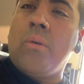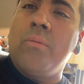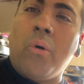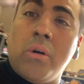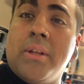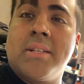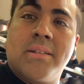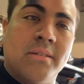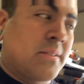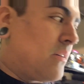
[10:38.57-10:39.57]

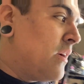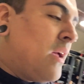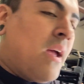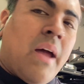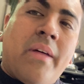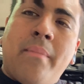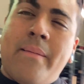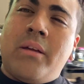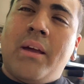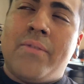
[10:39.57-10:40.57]
oilless. So, and then
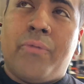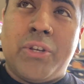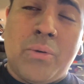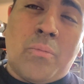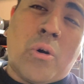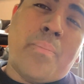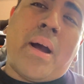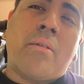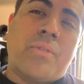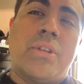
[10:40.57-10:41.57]
maybe if we do more
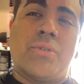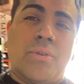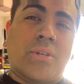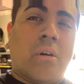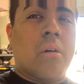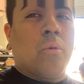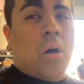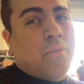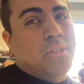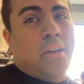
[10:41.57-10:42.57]
power than Drew's car, we'll
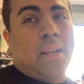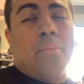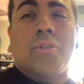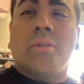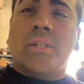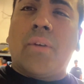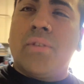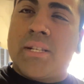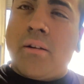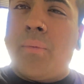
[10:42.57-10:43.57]
also line up Drew stuff
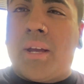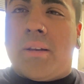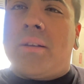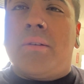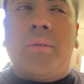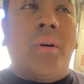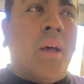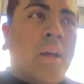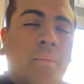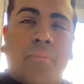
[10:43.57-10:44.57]
and see what we can do
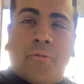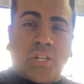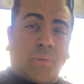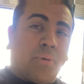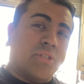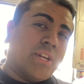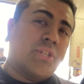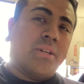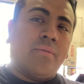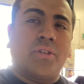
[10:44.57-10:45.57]
versus
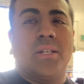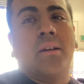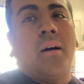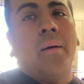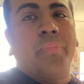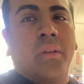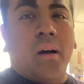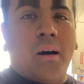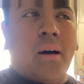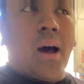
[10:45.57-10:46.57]
precision versus comp.
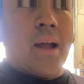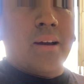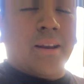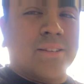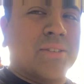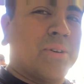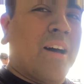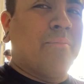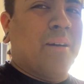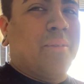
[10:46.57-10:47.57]
I kind of still
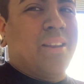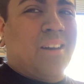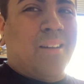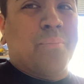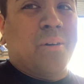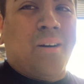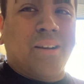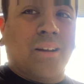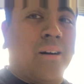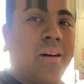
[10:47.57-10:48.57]
have my money
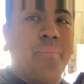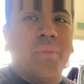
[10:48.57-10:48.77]
on comp,